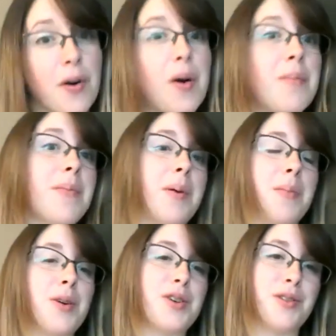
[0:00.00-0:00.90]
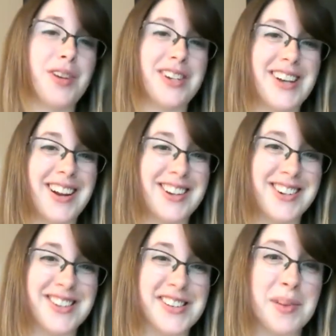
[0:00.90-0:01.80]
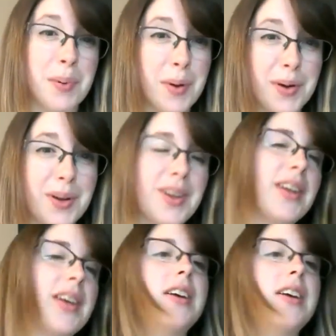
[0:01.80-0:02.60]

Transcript: from Emotional Intelligence, the book,